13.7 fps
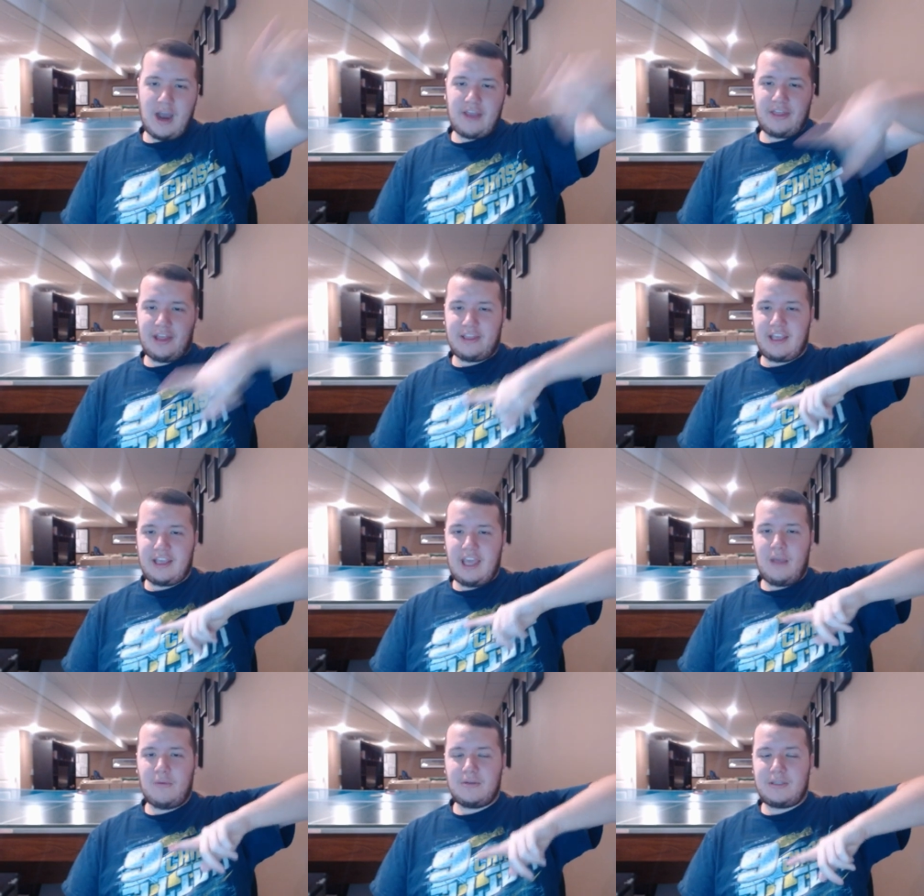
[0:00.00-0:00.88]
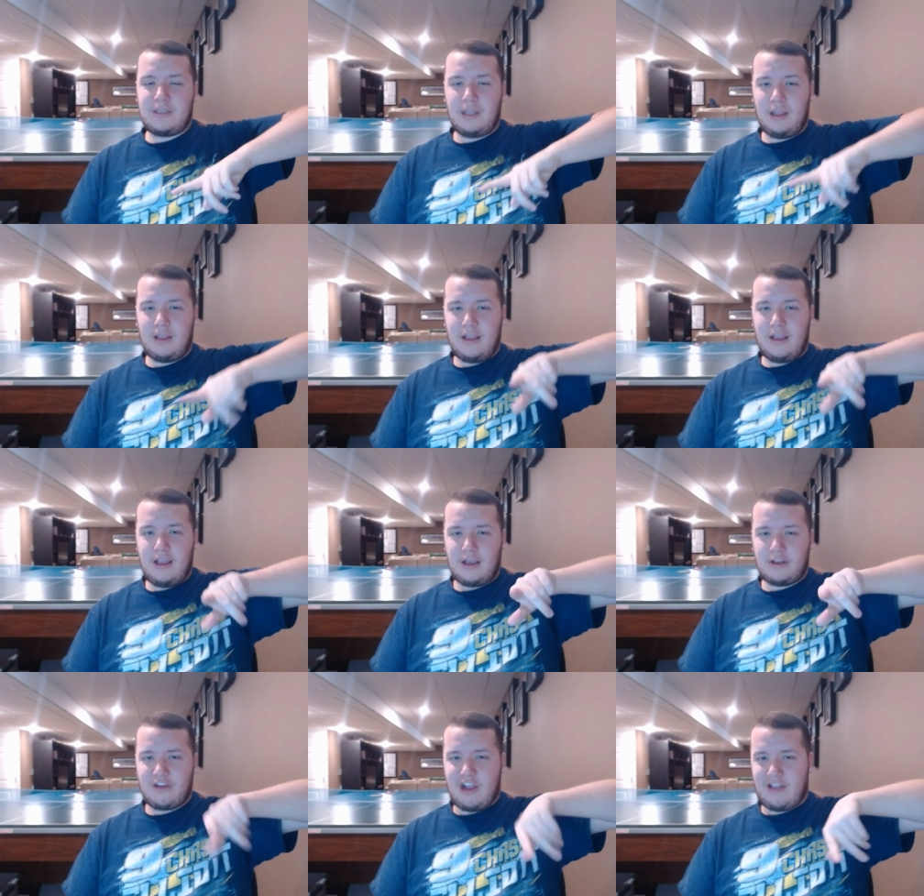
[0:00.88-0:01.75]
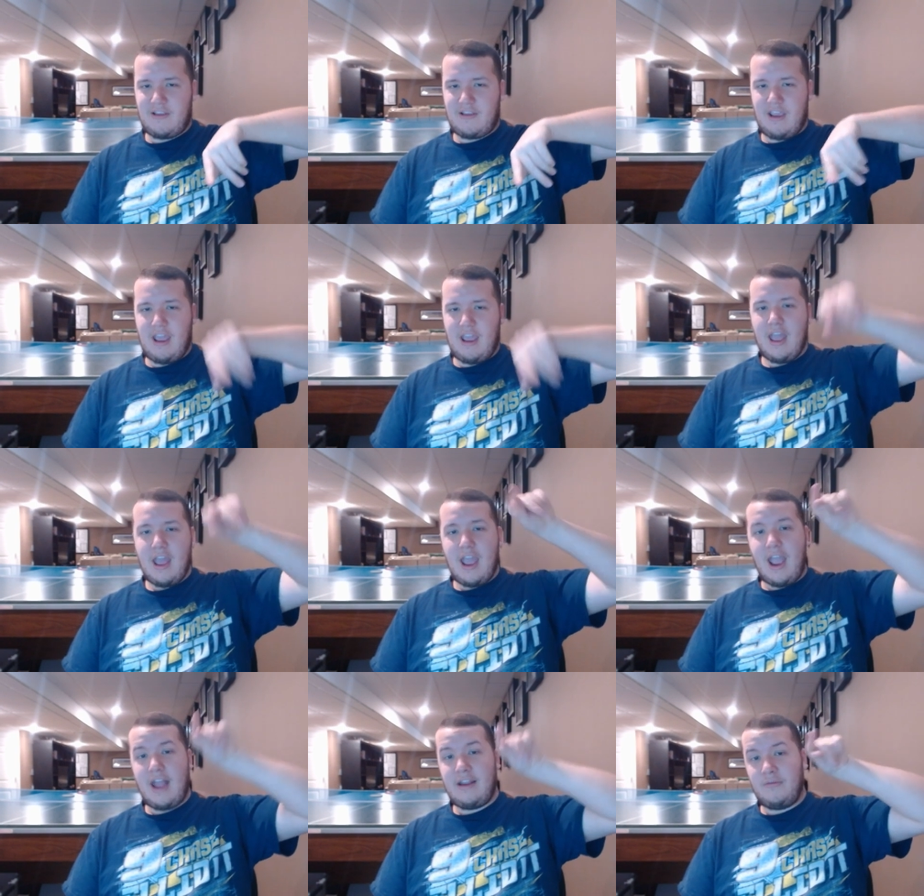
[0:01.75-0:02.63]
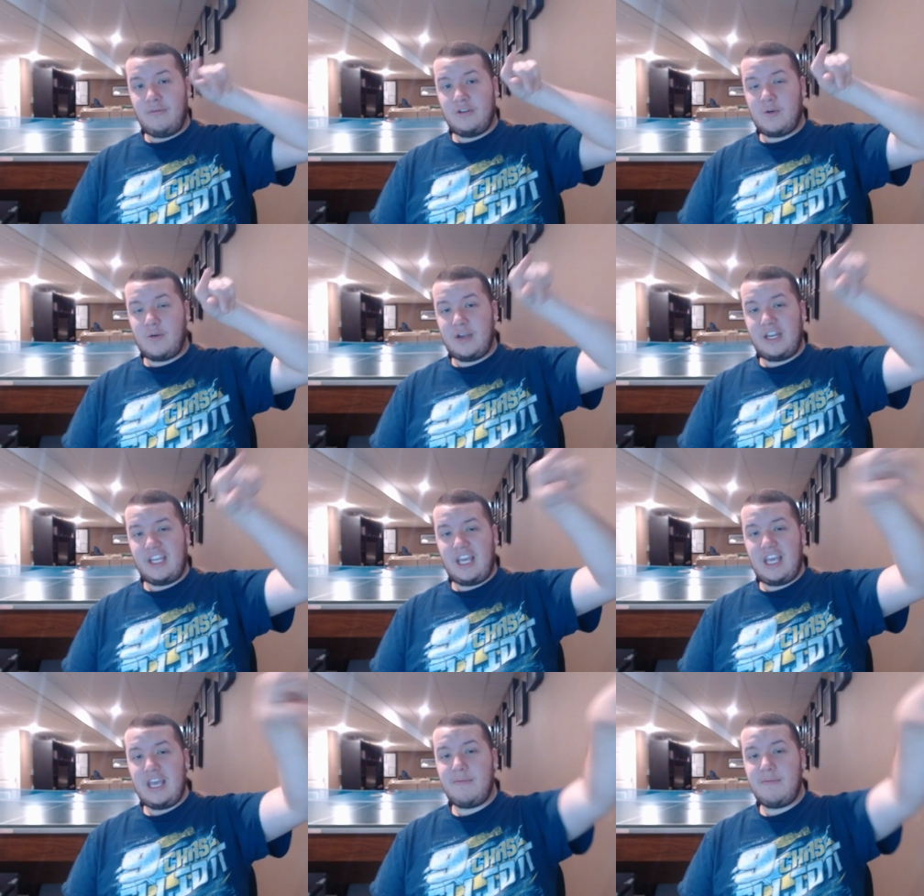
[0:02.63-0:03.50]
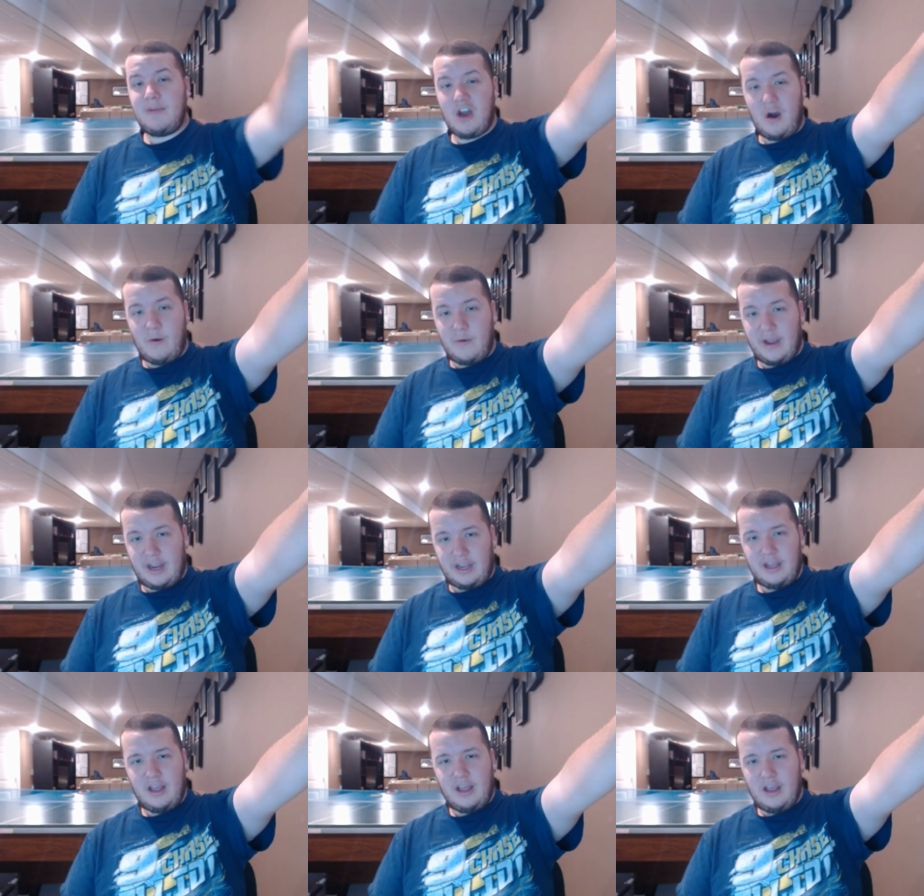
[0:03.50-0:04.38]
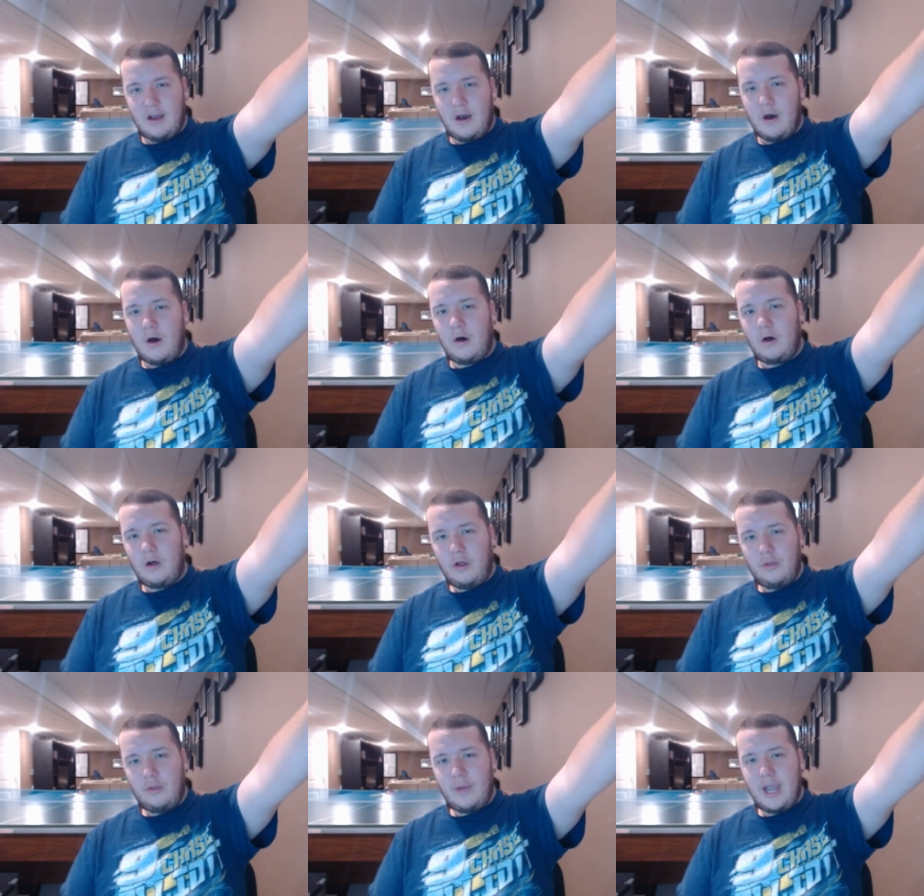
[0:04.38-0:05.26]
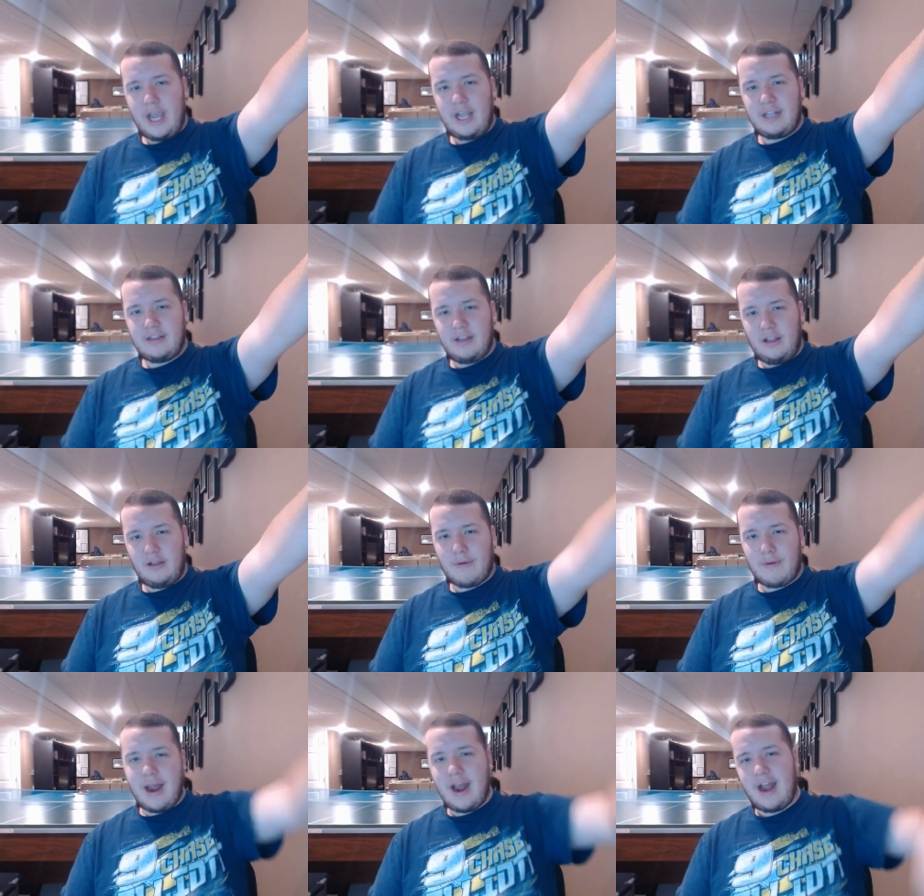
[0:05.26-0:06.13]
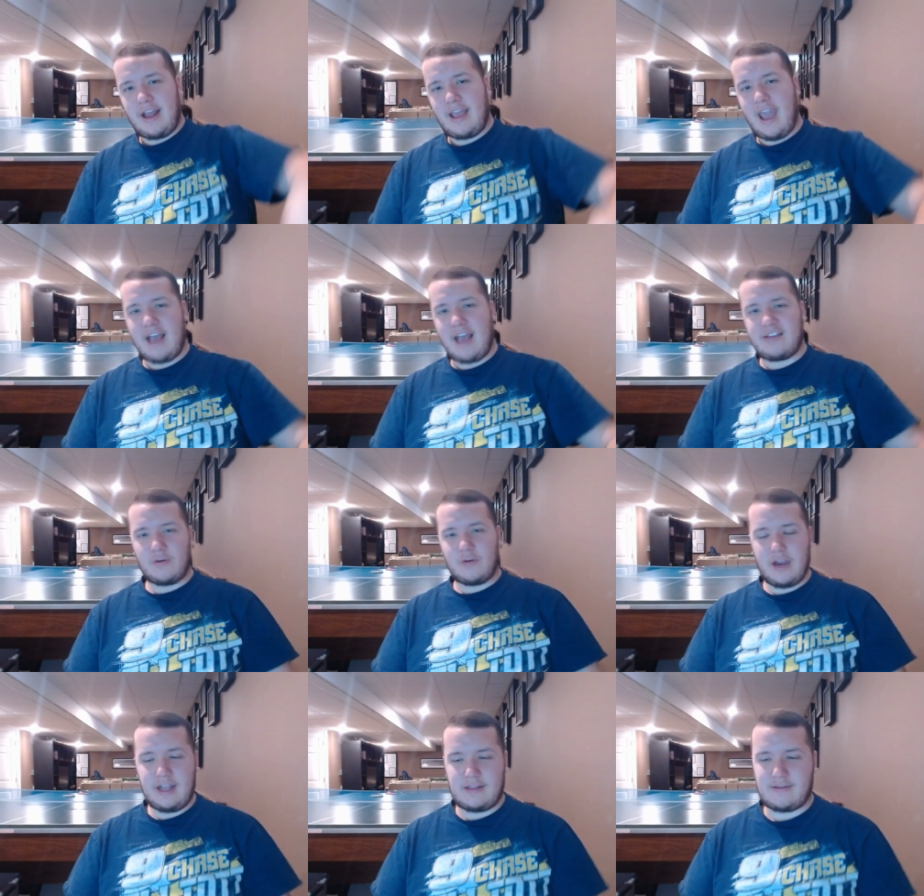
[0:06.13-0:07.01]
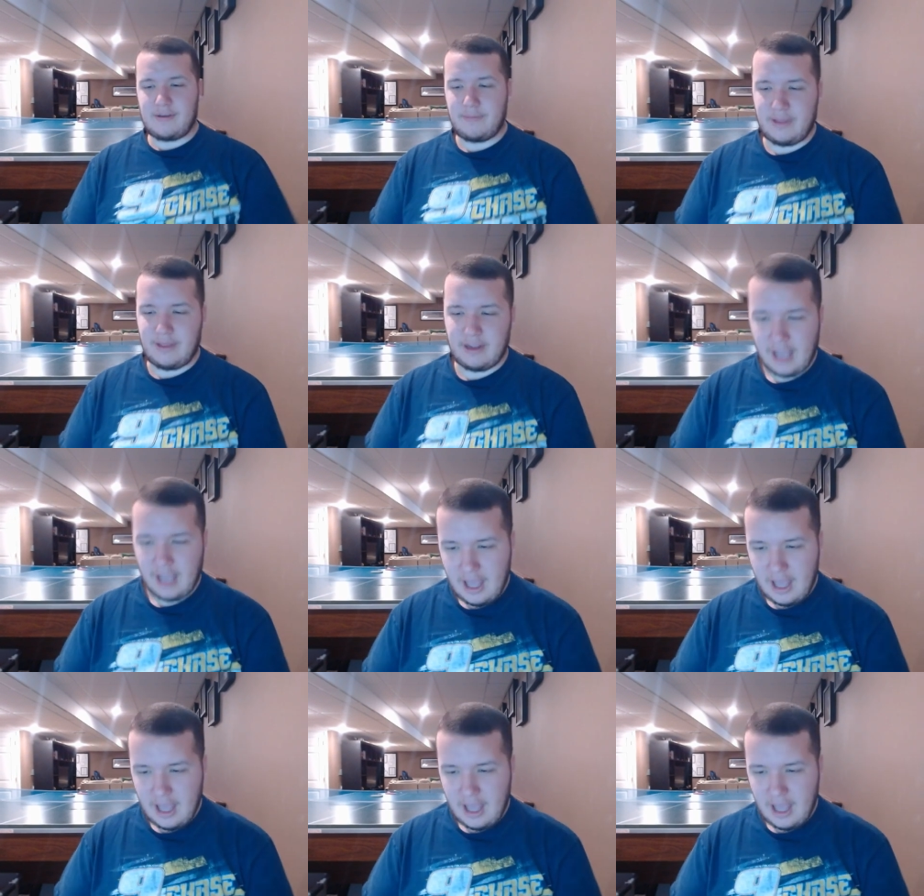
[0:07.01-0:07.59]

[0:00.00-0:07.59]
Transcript: I thought the key was still in the uh, jet ski, and it was going to keep going all the way until it ran out of gas or hit something.